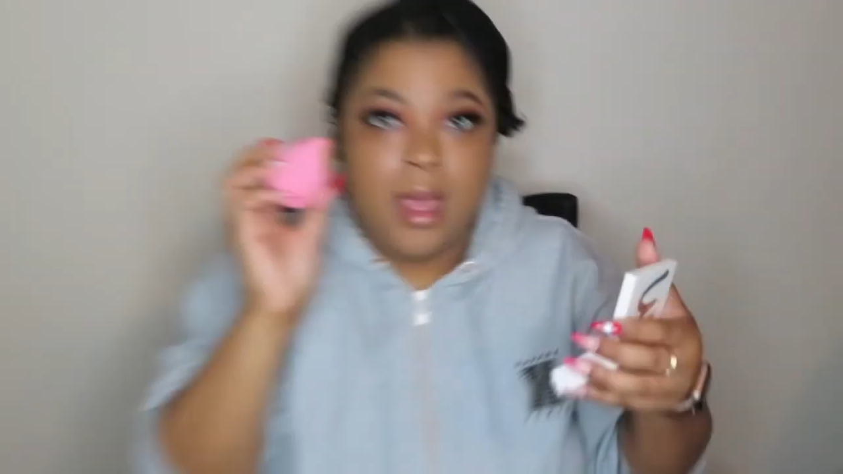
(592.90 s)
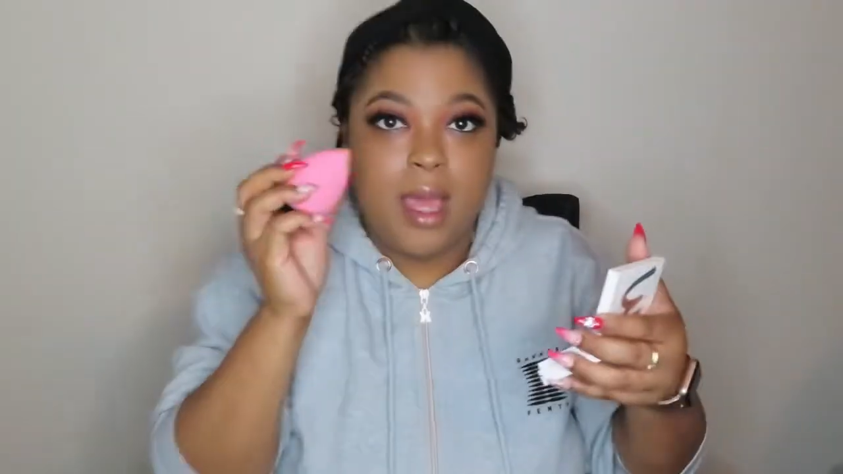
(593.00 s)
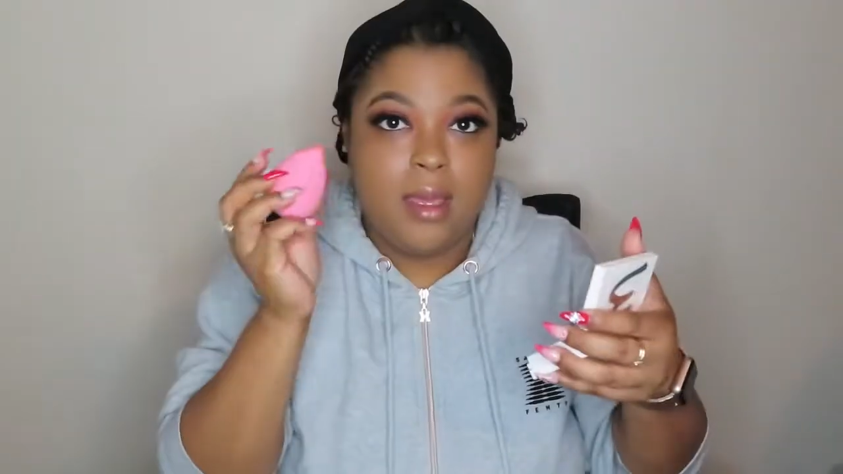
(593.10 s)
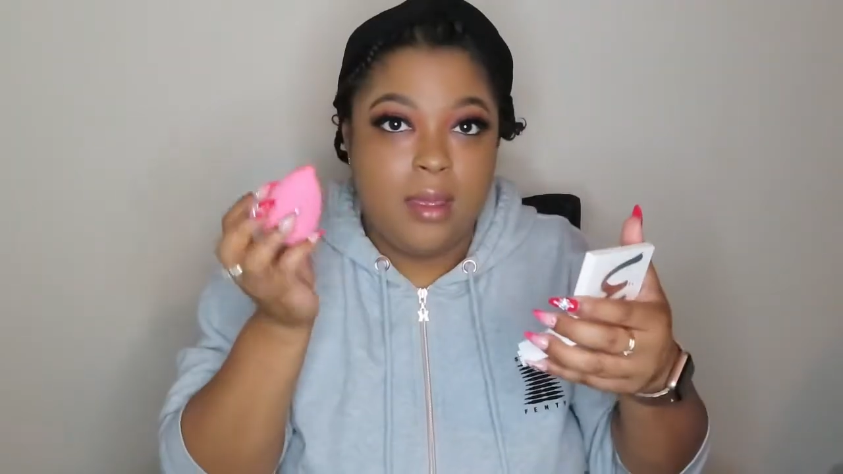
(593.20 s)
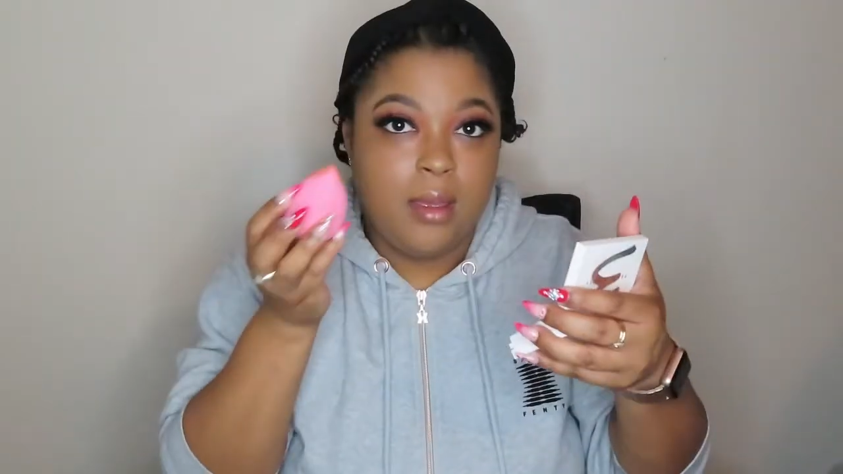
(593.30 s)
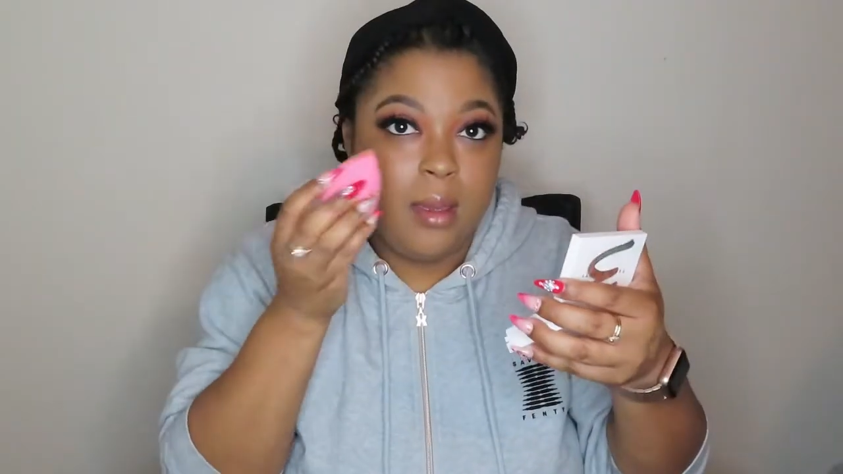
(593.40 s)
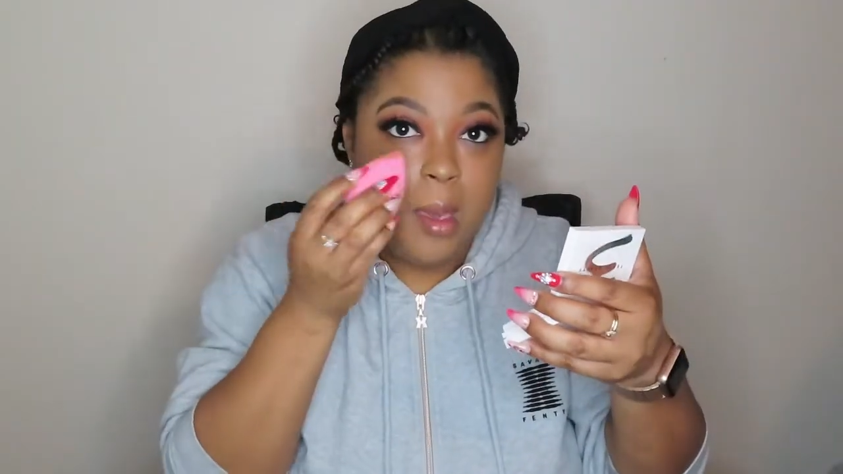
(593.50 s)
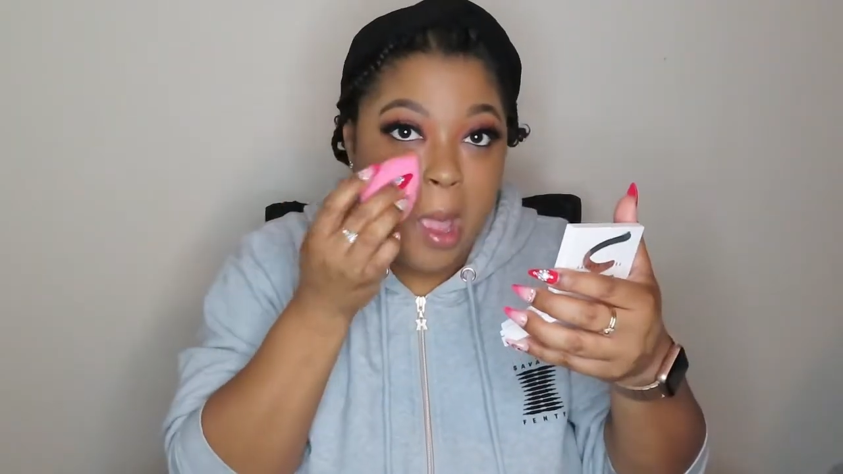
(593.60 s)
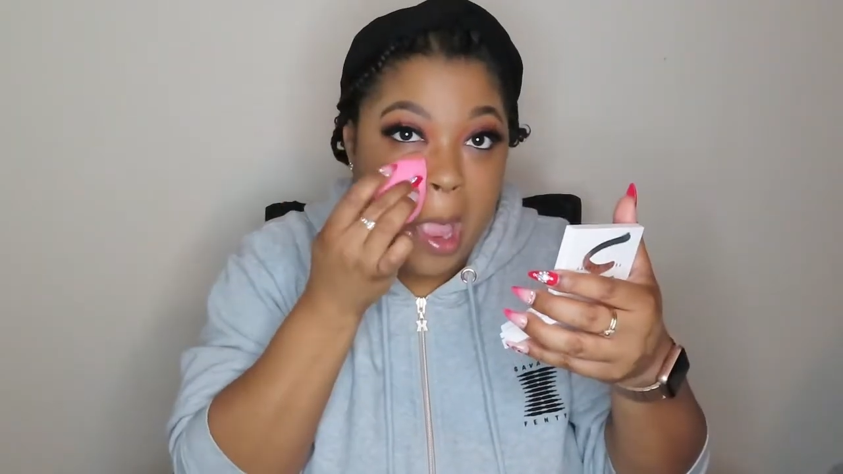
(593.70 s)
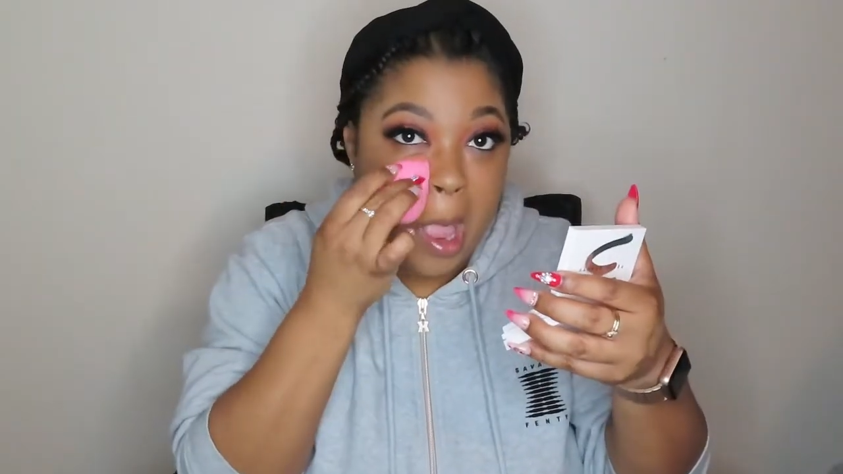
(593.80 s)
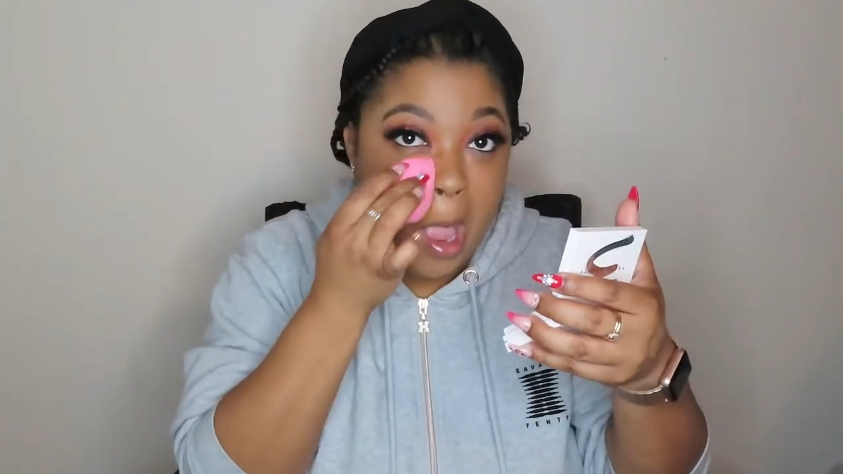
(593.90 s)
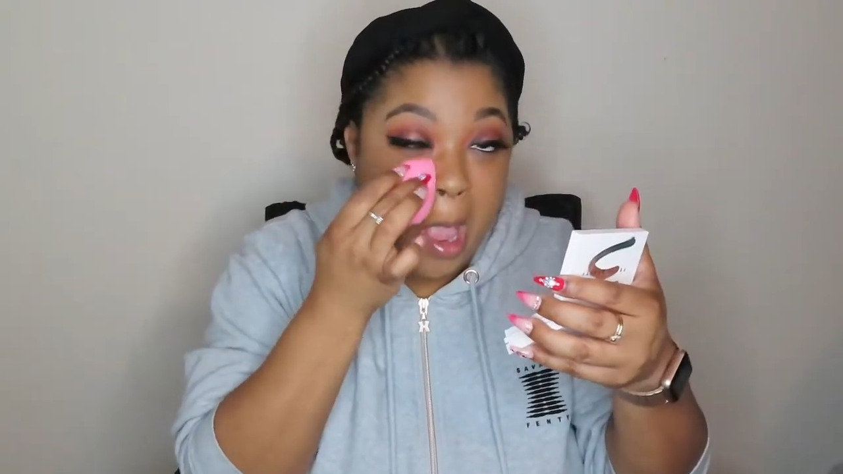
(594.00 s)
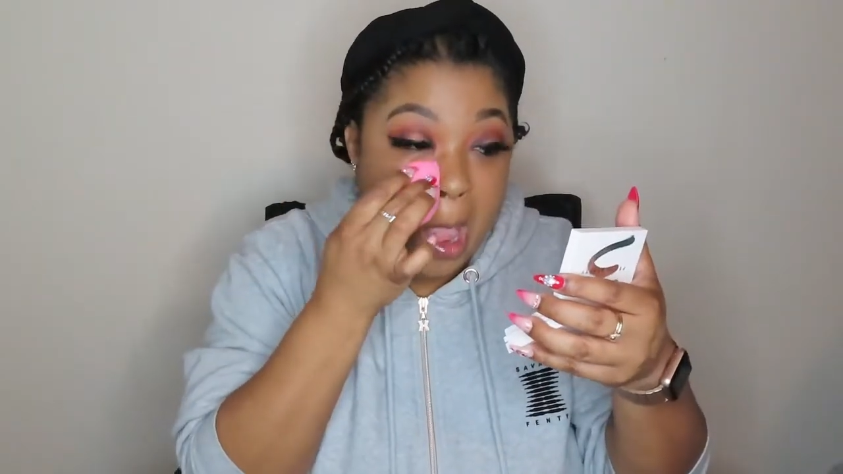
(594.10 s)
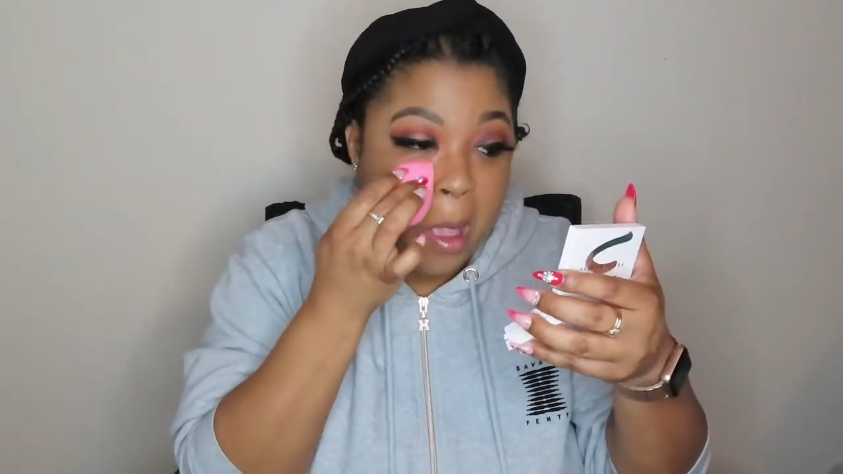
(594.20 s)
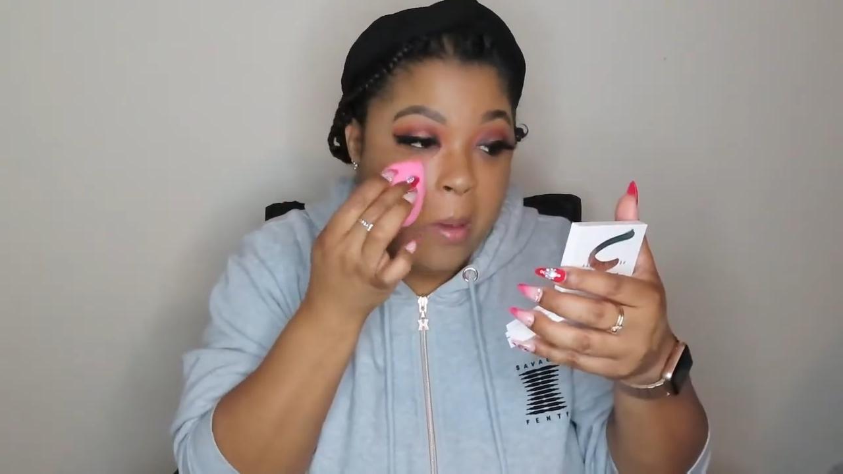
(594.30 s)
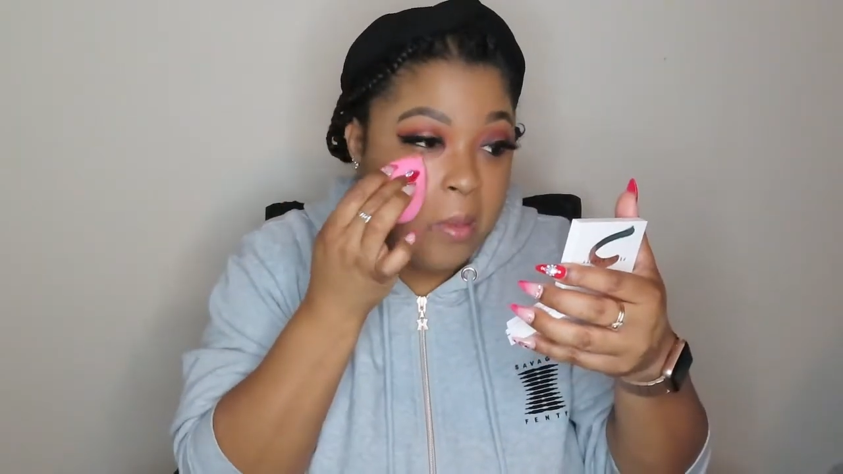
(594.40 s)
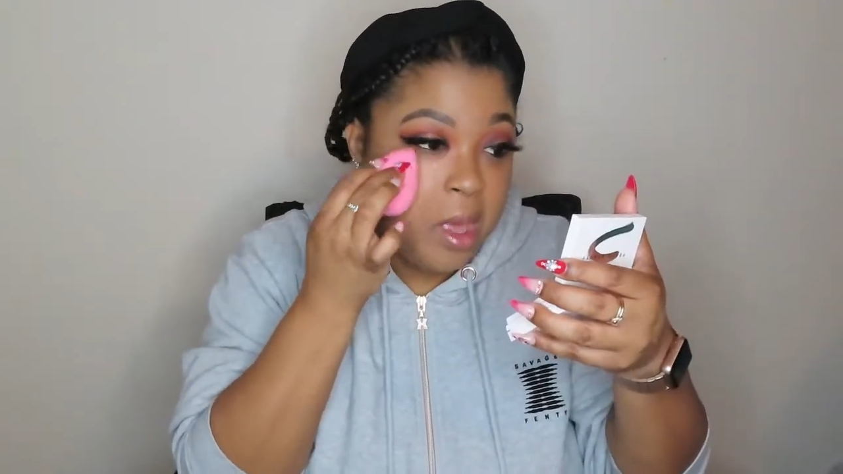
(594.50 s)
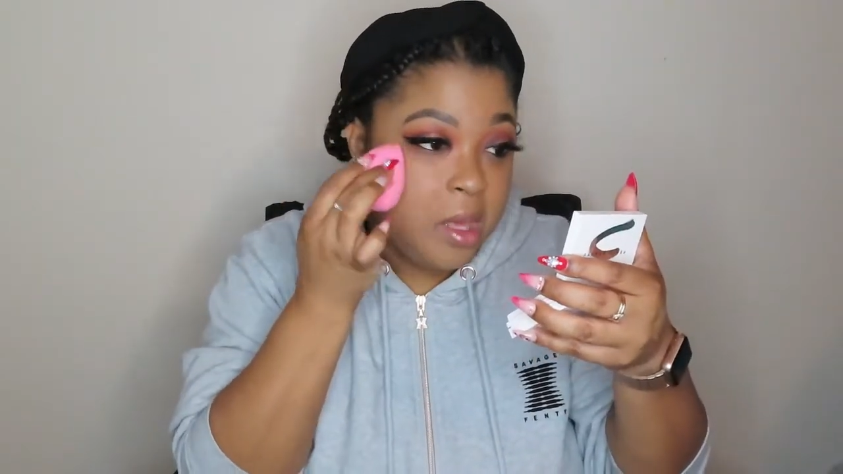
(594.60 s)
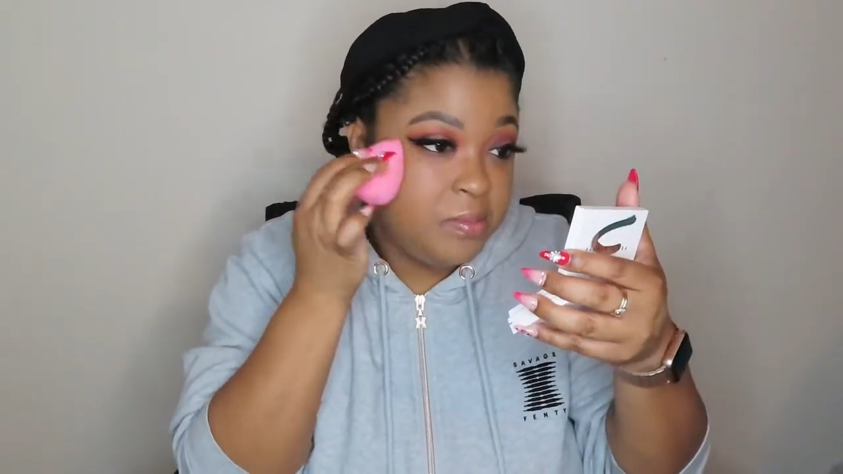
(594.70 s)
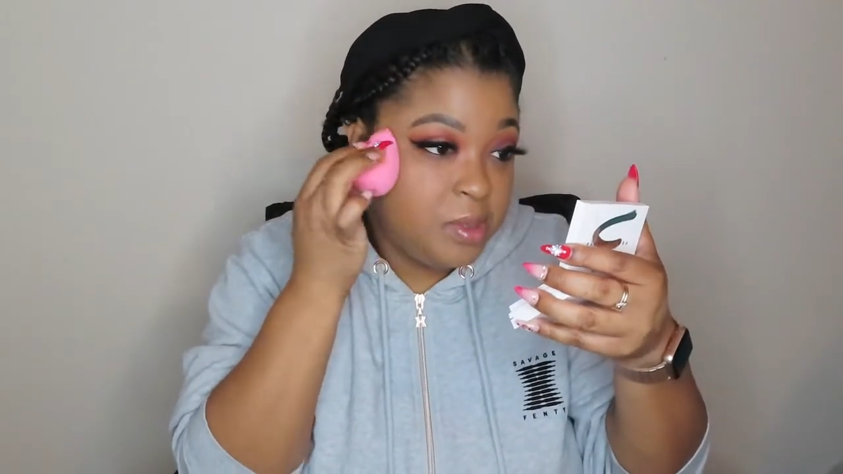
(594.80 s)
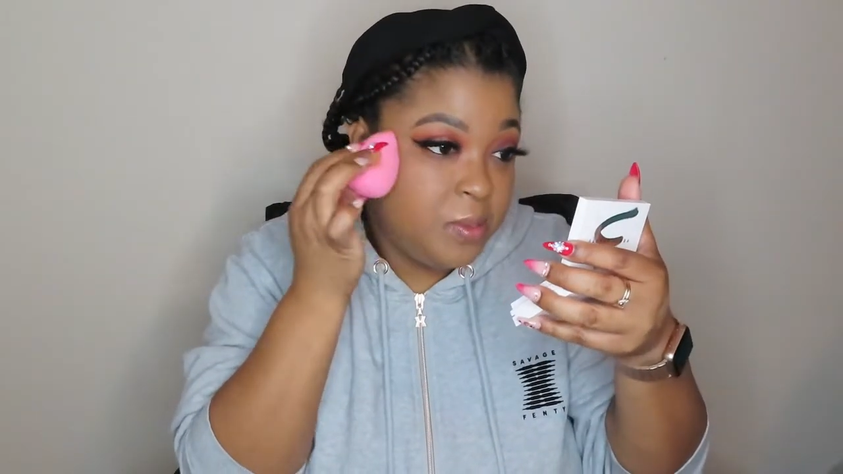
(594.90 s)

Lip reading: my makeup